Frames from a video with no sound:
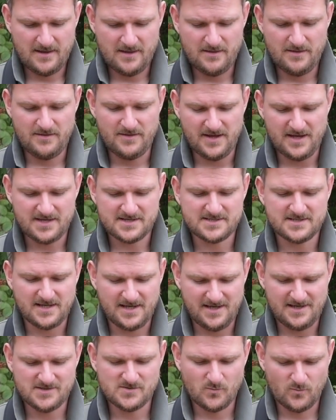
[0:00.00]
This
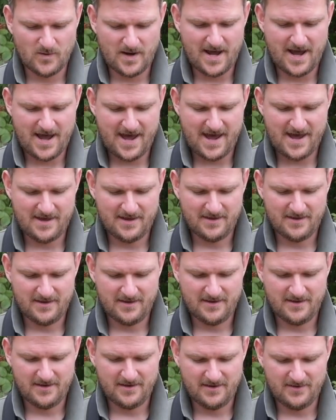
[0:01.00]
is where
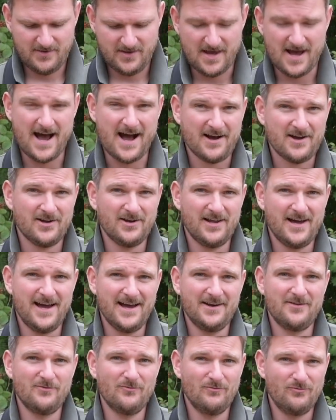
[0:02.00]
the
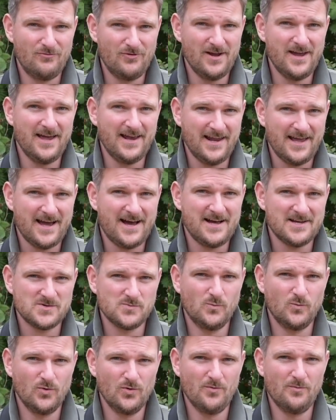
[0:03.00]
Accolade really has
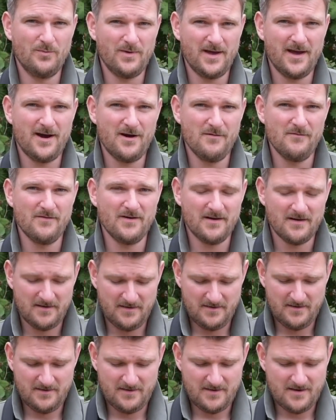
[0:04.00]
won me over.
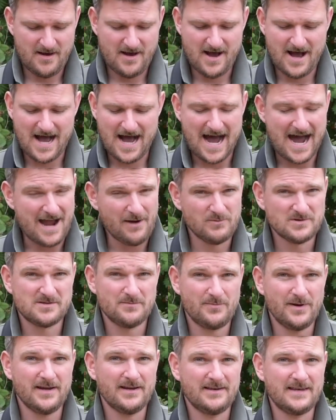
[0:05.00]
I was a
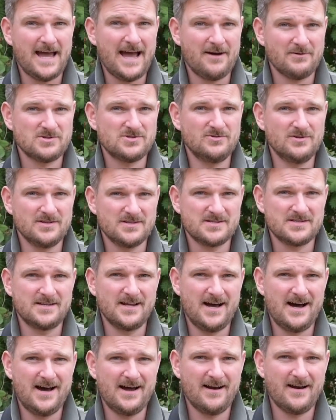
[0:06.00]
big doubter at the
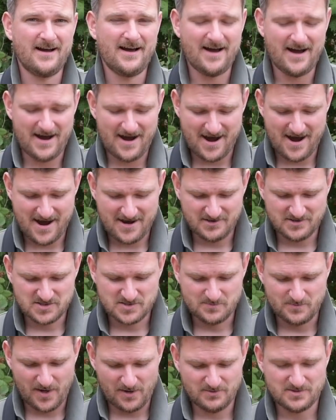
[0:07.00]
start. I
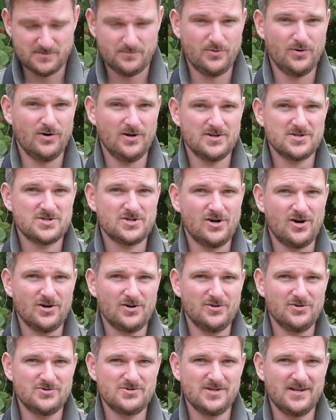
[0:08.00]
spoke to Paul at Scott
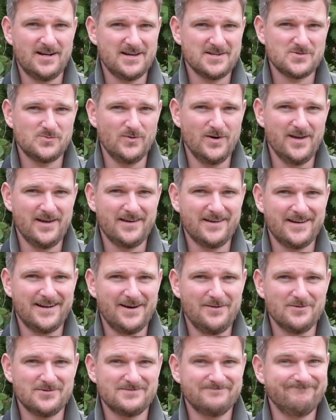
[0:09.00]
Country last week and
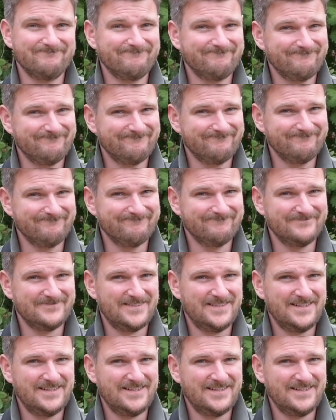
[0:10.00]
I was, are